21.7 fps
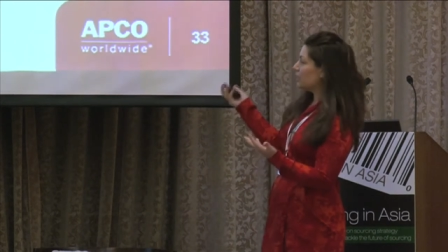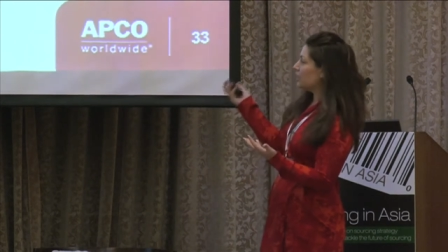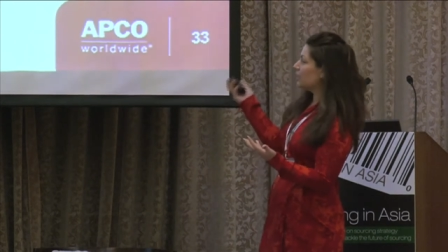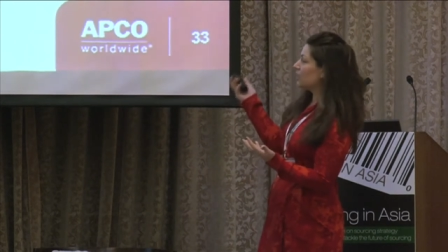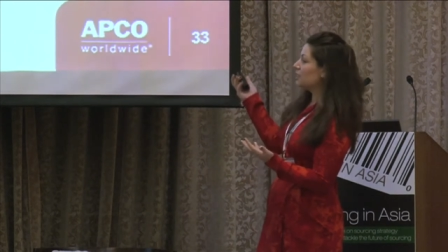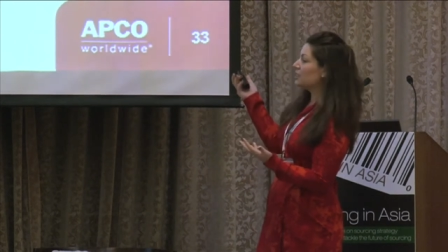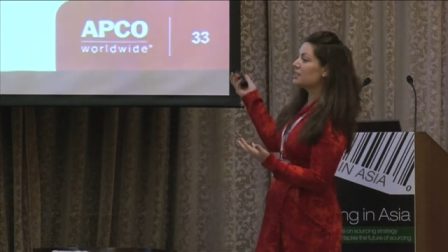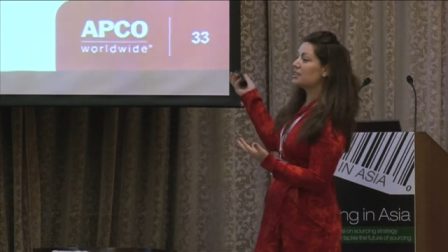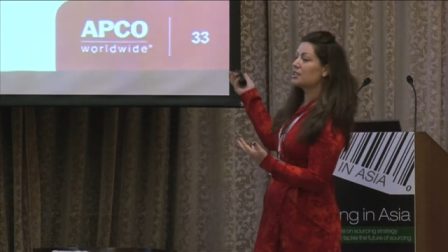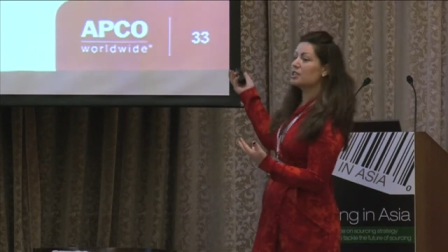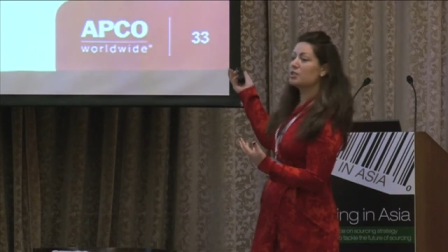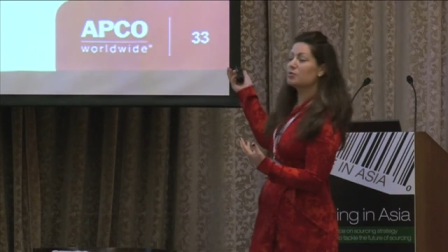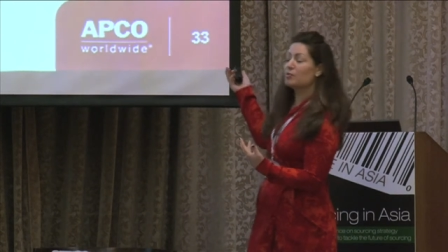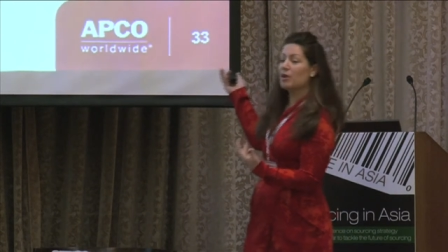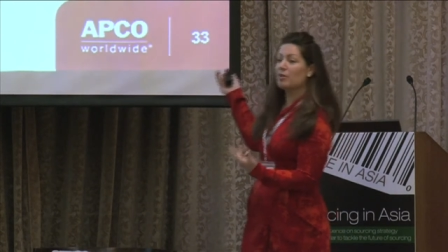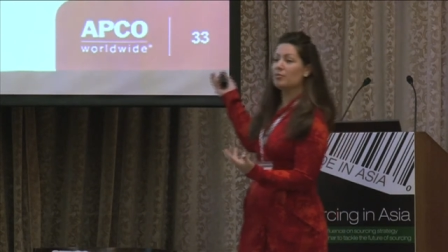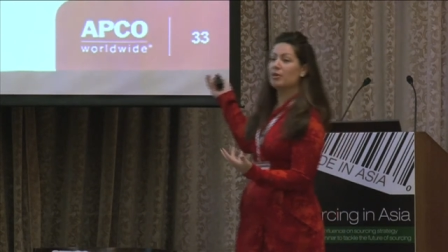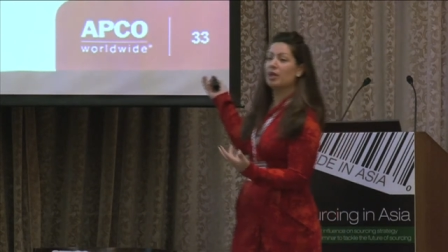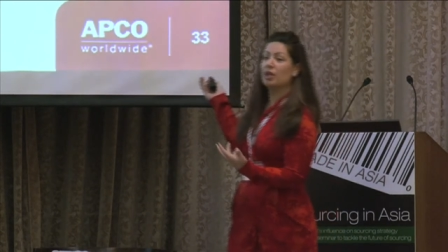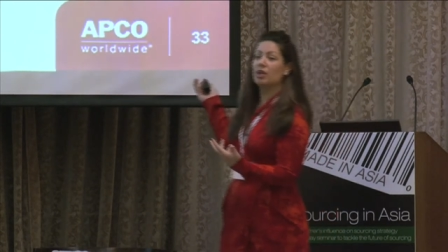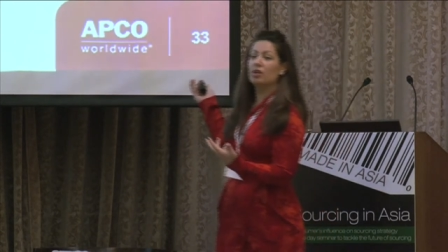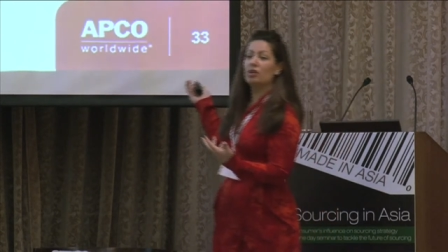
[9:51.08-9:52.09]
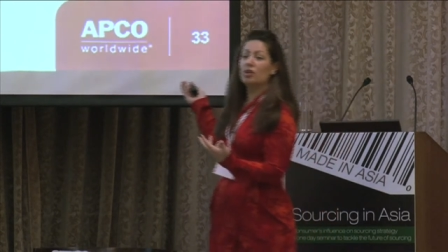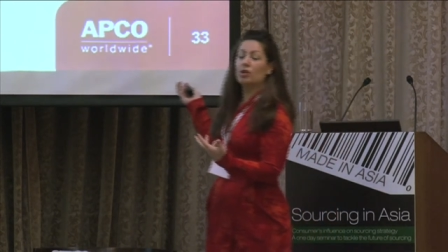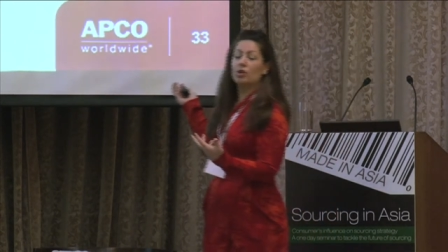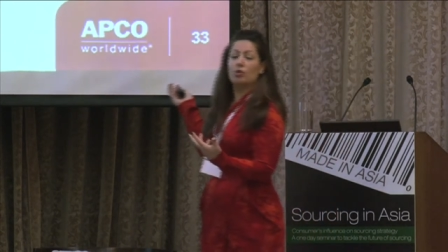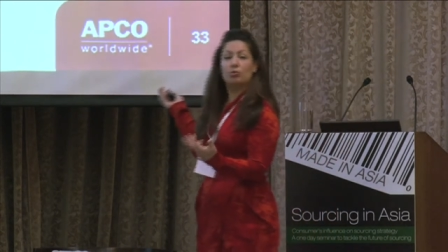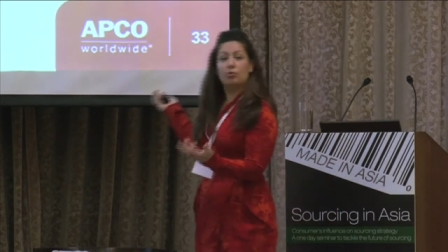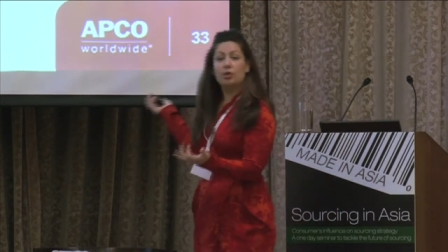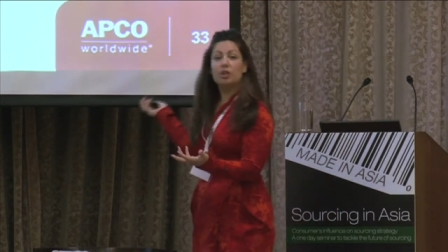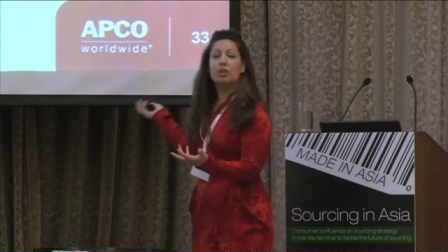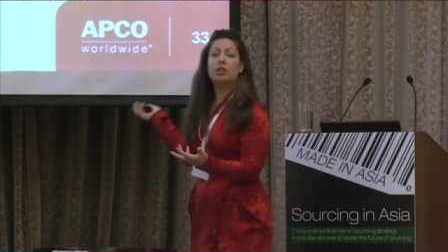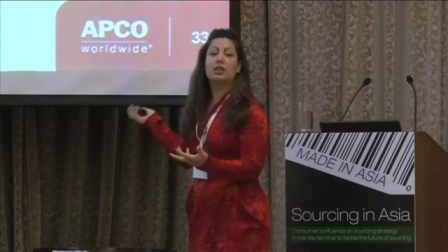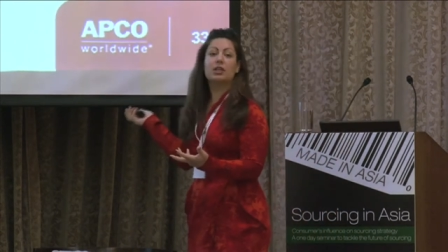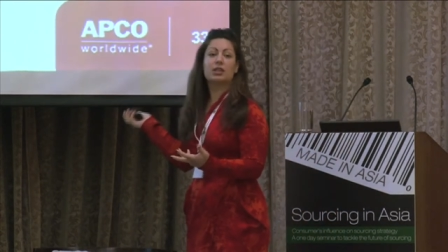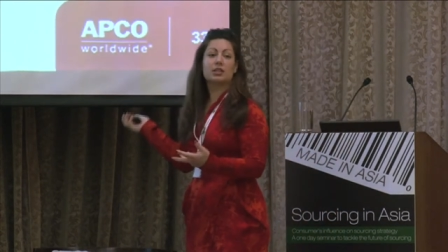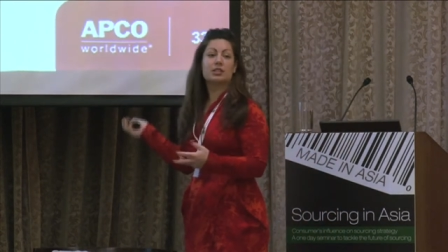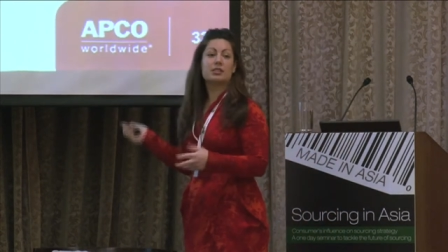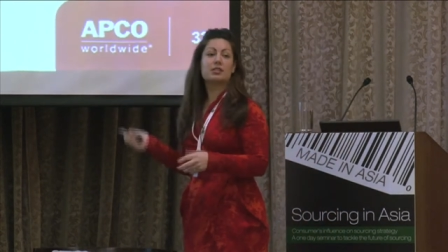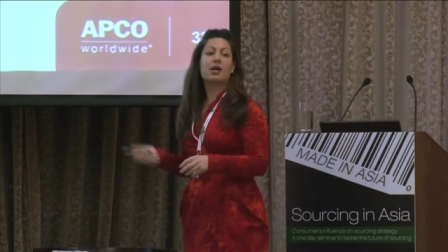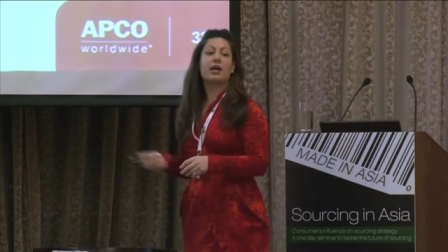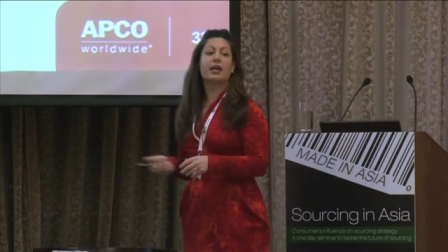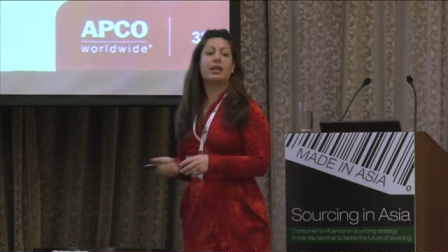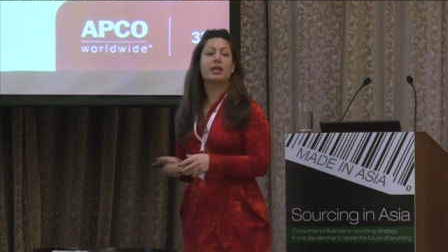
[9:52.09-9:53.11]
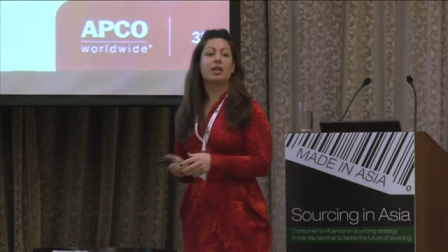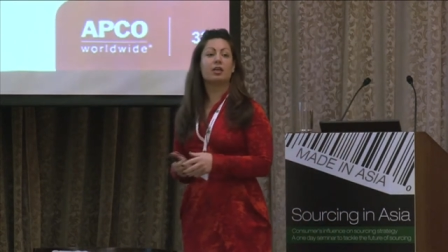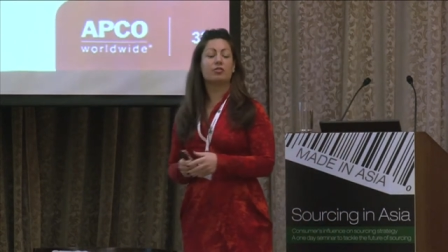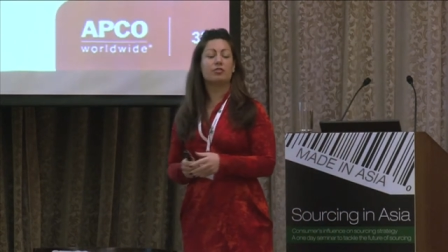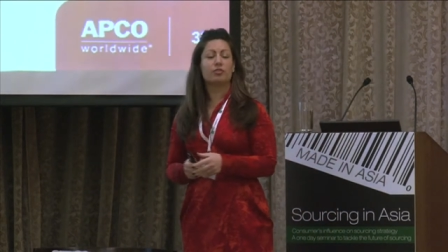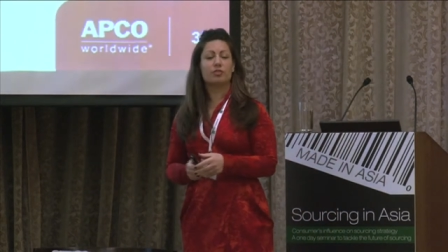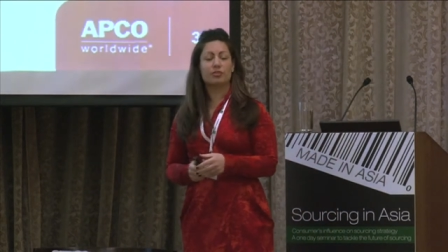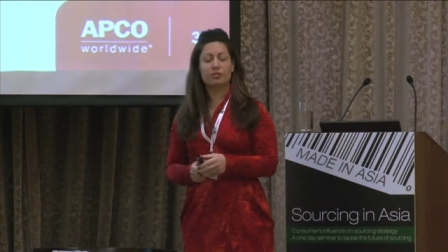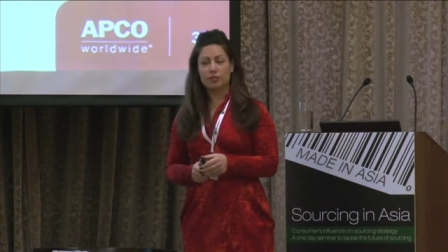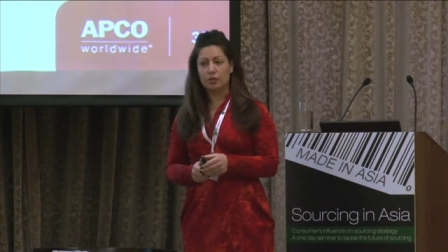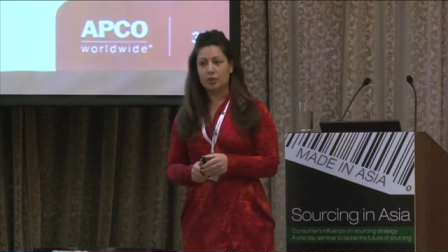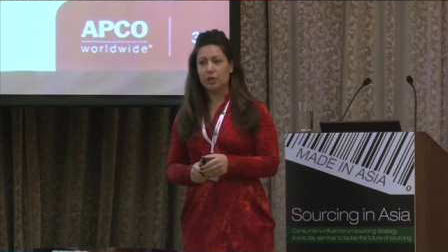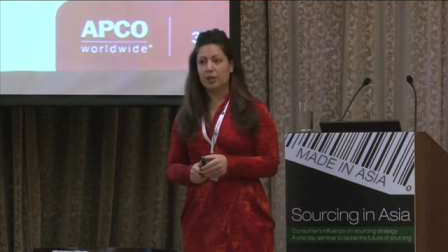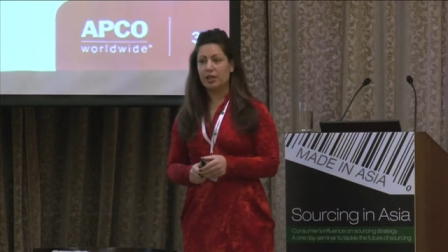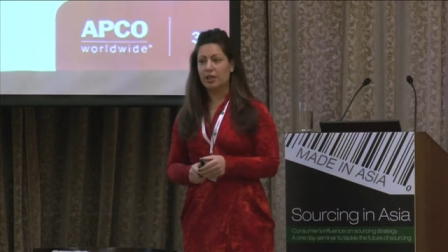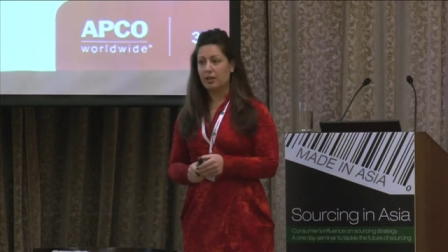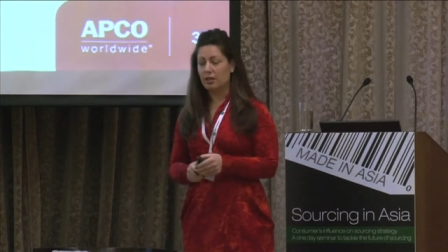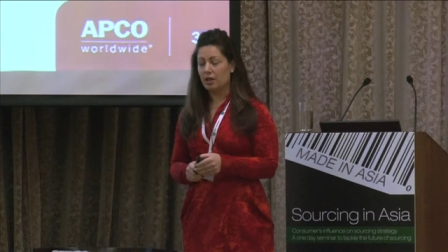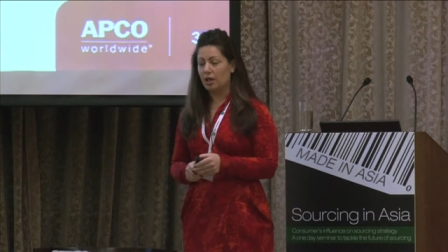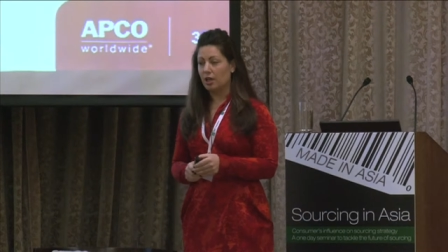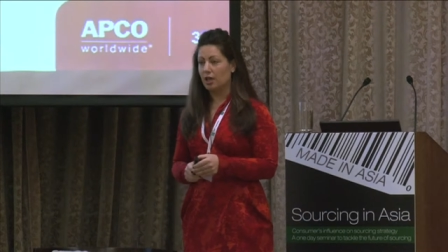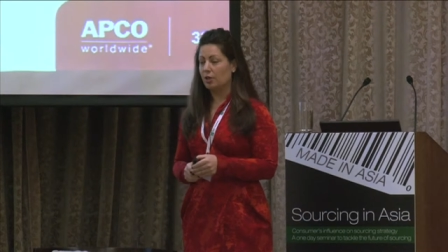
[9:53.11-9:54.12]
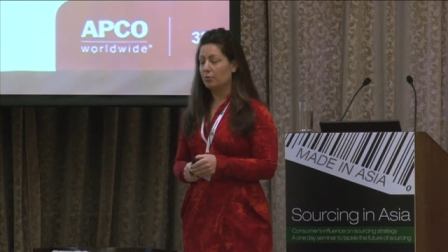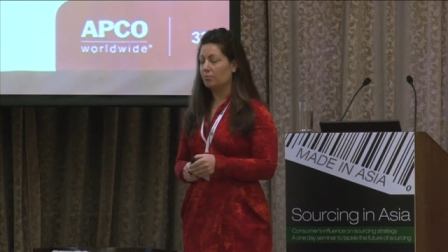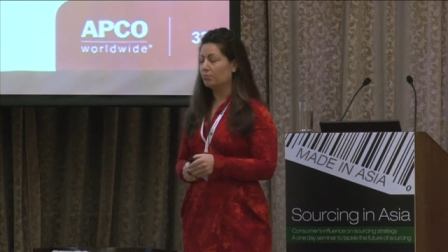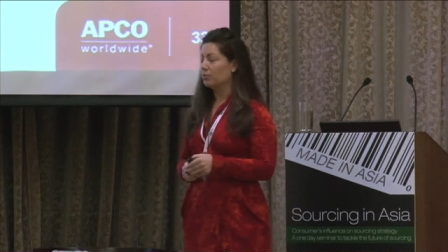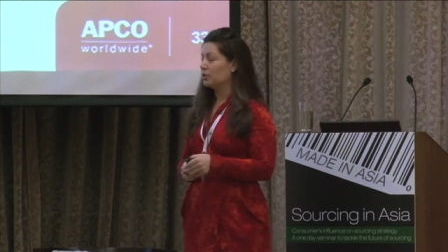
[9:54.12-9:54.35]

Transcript: think this is maybe really exciting for foreign um,